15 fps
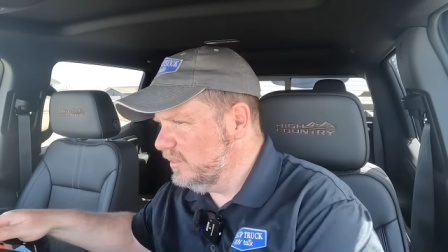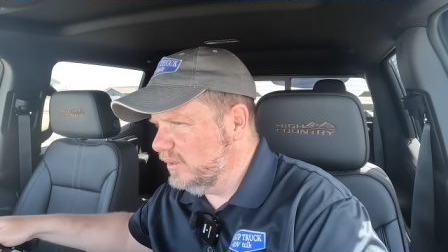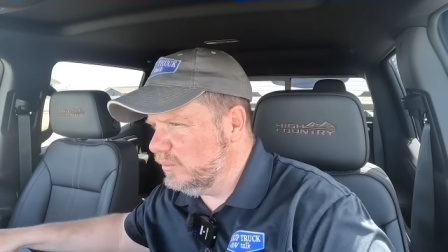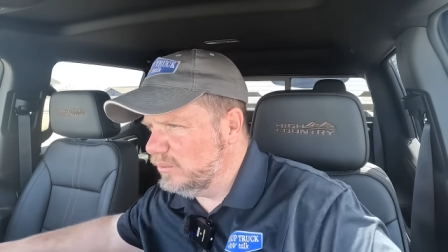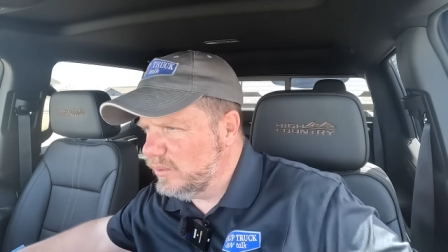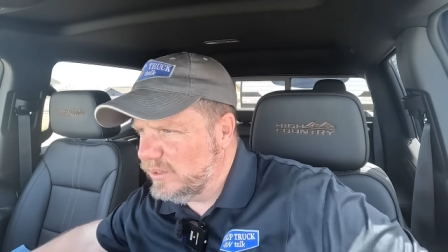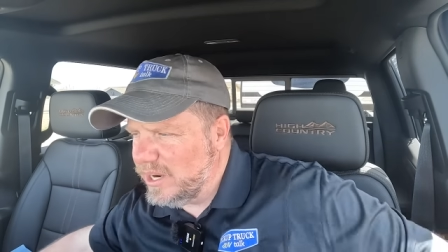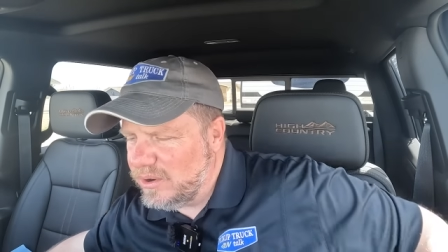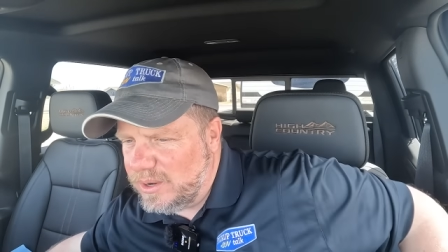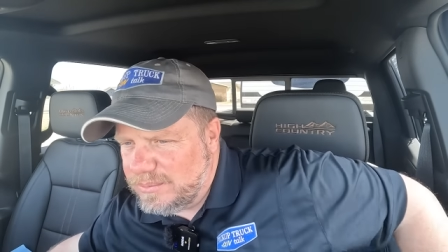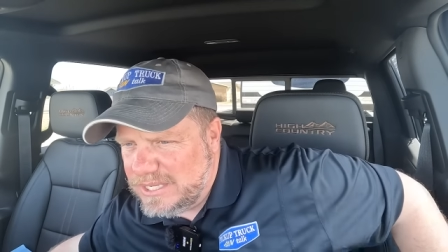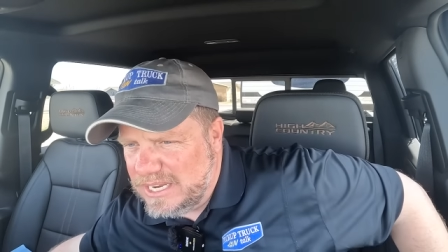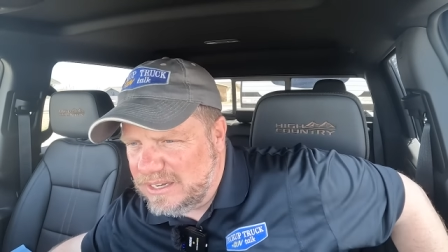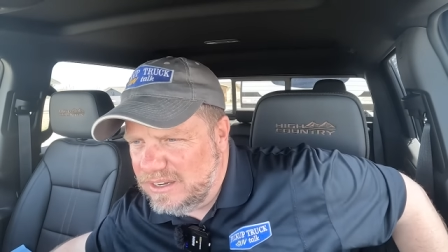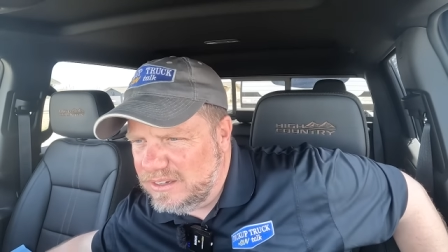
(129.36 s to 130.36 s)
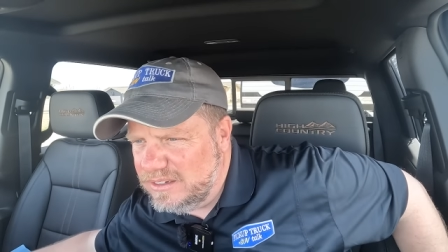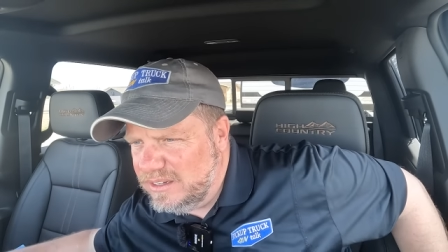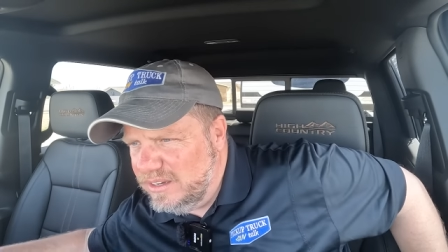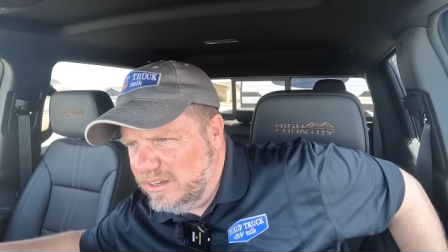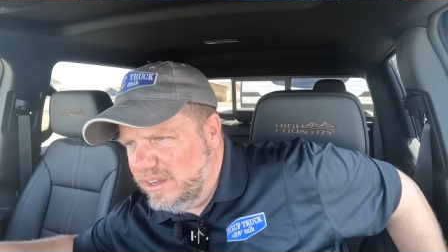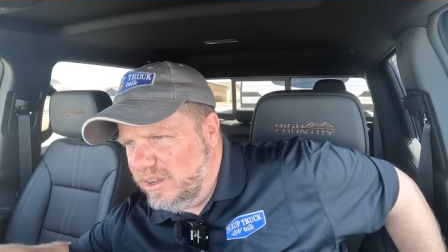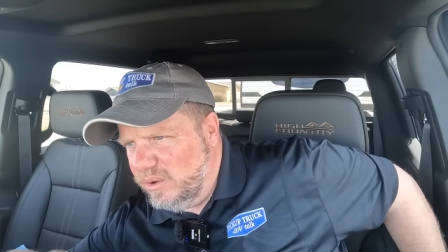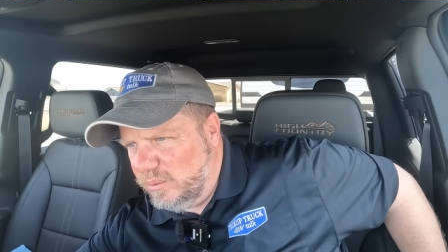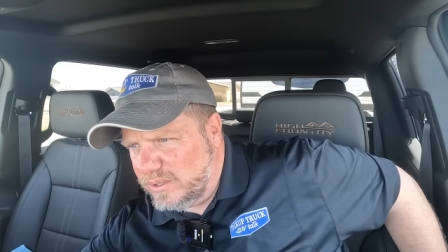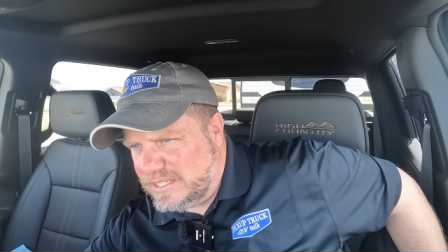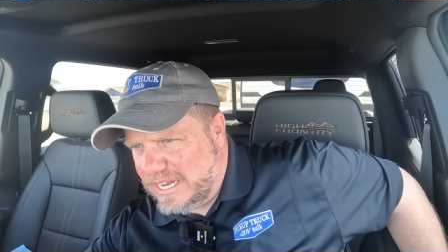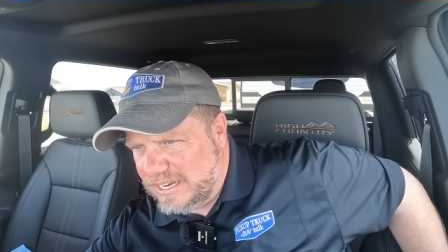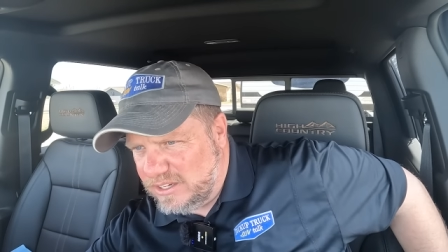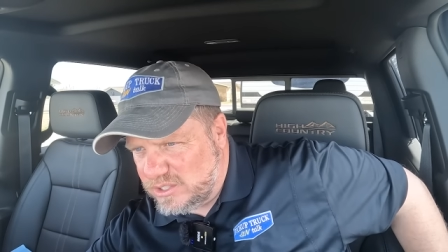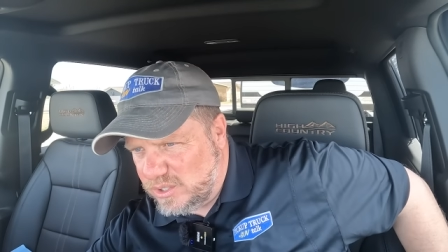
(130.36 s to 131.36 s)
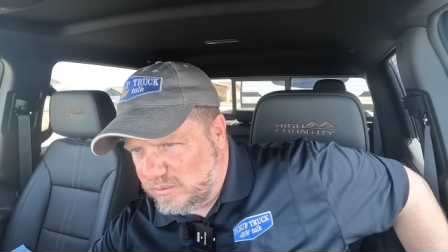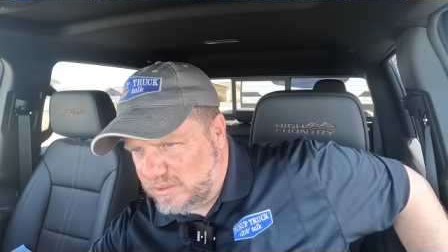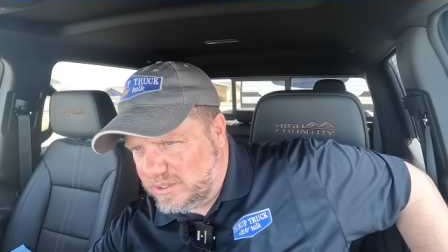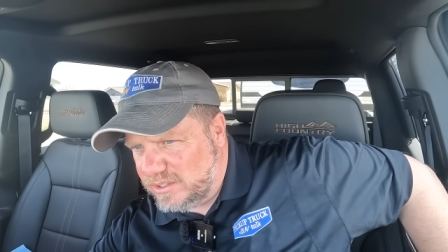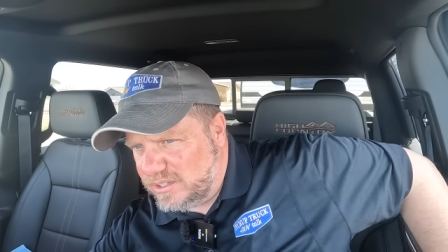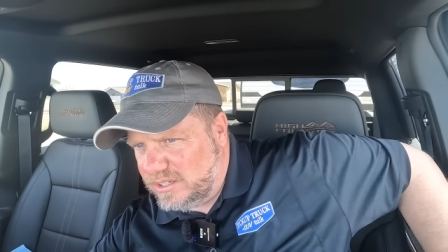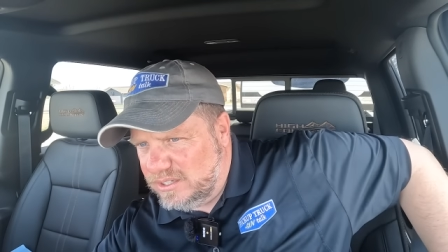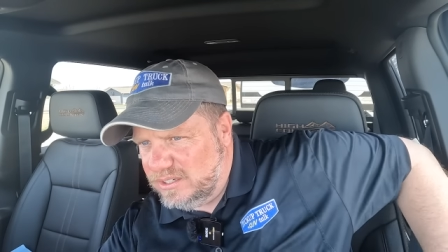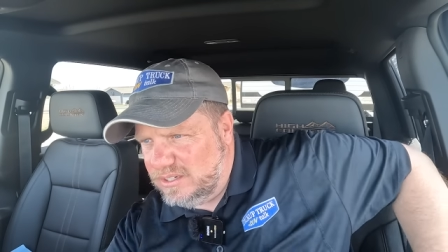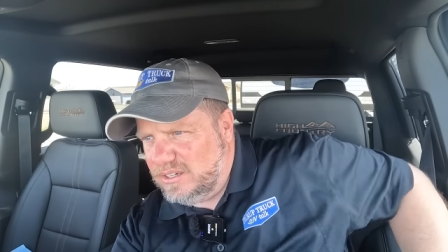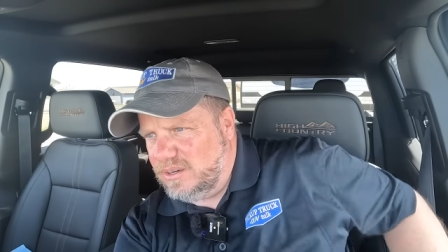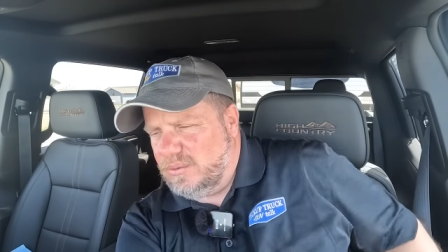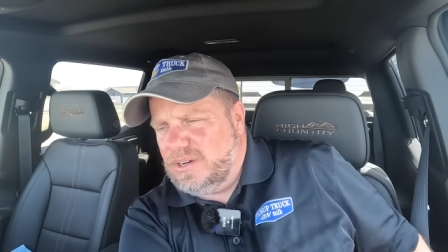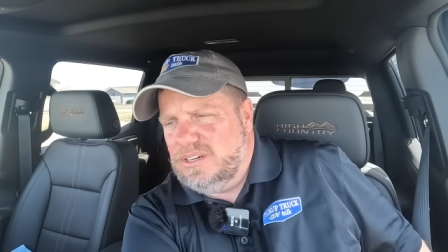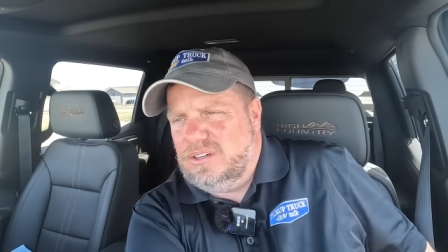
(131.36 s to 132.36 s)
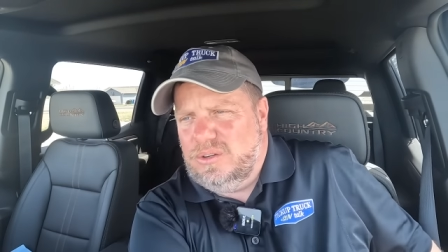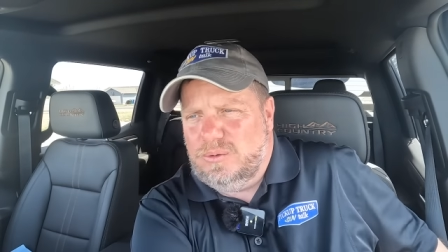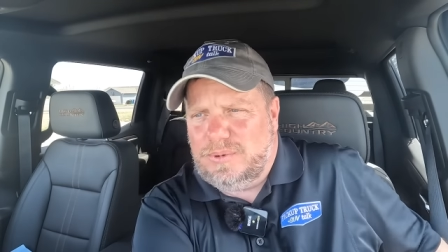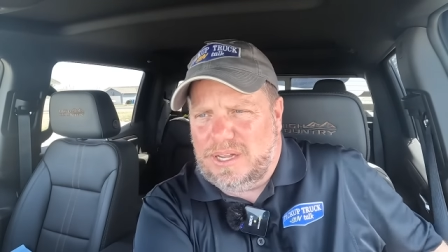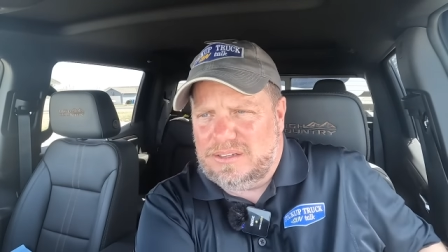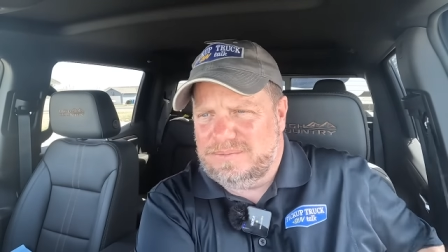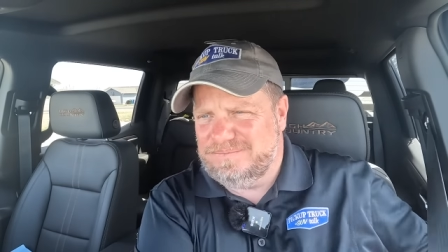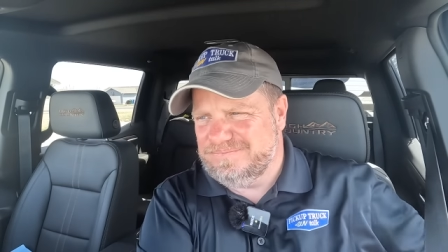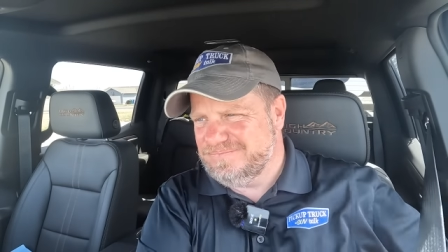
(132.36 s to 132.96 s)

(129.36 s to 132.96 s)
the route I'm taking will take us over, we're gonna do about,